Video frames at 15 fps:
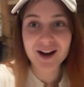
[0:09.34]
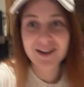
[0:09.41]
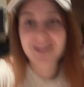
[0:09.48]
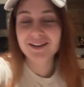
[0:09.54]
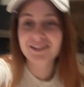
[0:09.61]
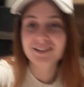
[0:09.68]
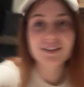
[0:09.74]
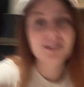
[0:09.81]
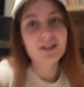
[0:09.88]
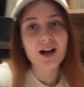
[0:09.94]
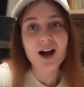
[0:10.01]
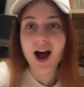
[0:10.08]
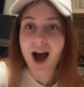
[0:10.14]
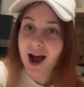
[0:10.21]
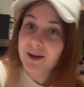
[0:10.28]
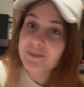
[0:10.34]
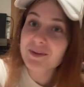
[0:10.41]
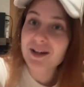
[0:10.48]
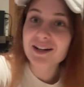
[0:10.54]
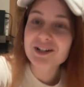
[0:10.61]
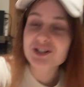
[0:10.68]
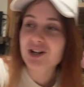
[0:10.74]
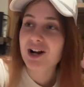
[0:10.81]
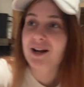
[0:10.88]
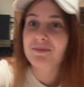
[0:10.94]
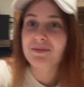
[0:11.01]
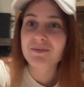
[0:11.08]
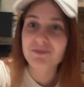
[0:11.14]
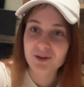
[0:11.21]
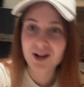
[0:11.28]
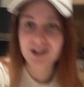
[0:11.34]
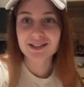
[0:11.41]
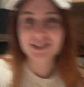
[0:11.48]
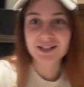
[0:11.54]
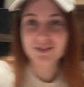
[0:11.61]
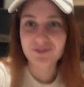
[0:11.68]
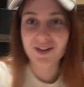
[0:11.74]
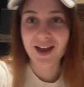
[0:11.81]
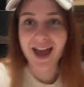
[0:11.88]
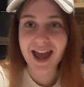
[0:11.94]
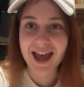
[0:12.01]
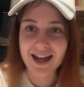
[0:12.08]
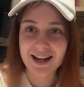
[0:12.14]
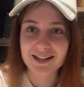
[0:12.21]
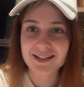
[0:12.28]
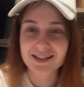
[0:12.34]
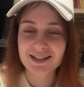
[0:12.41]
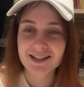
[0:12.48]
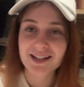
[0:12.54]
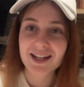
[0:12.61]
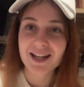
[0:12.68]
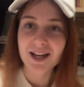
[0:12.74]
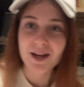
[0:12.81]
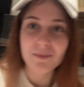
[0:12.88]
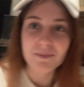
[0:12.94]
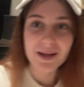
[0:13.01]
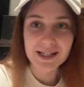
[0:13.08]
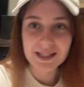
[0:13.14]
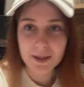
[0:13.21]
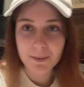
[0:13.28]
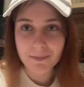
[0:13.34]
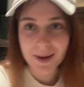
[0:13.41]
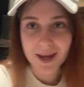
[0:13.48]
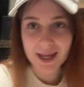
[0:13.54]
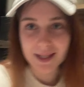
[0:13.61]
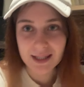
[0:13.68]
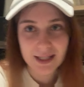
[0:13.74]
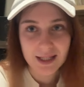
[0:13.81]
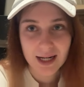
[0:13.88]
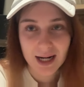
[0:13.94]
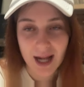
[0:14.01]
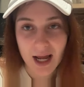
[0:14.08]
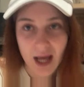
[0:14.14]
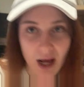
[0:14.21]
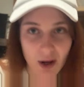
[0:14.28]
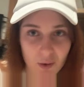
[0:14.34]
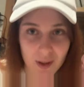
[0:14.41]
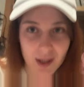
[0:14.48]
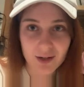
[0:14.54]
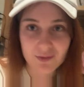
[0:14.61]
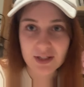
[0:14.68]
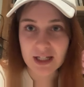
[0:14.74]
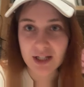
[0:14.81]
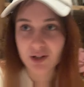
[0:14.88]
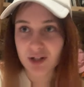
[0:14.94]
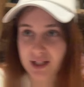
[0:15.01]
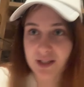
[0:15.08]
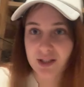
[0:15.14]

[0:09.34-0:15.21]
to. I'm gonna try to be productive and make some beats tonight. I'll kind of take you guys